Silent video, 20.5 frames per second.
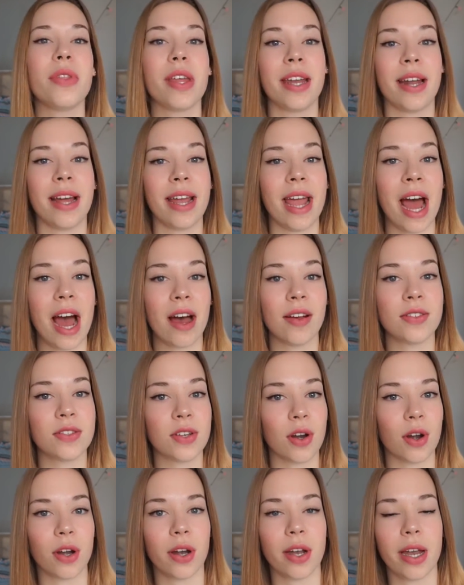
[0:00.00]
that I have
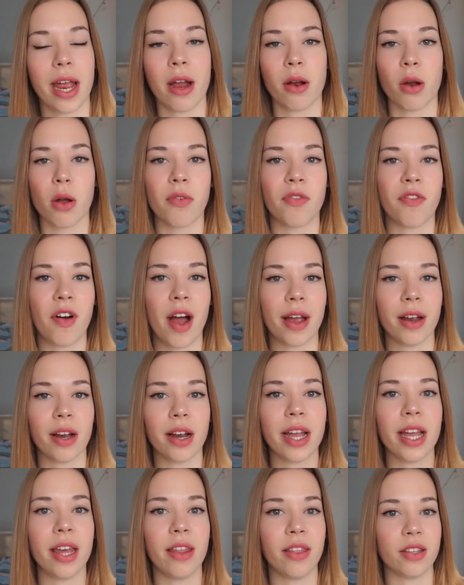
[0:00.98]
started Air of
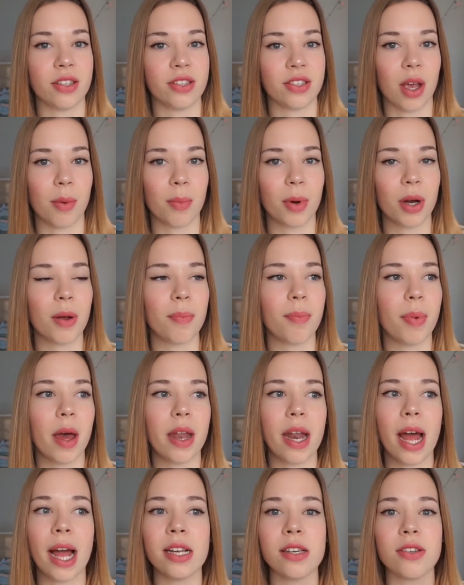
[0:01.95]
Fire in the summer,
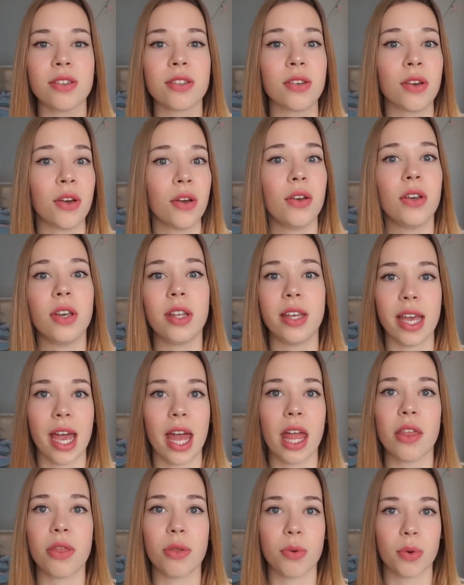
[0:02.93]
but I just couldn't
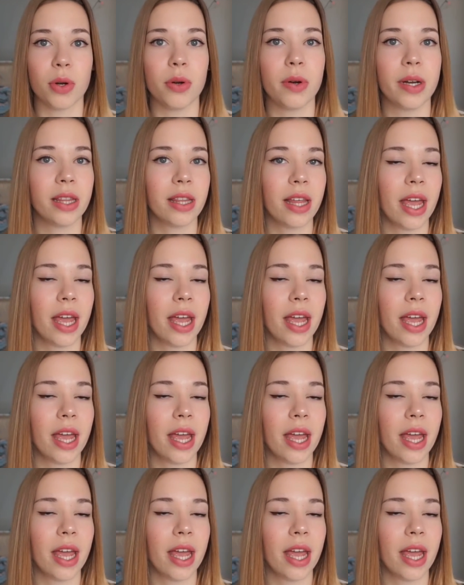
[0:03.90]
get through it.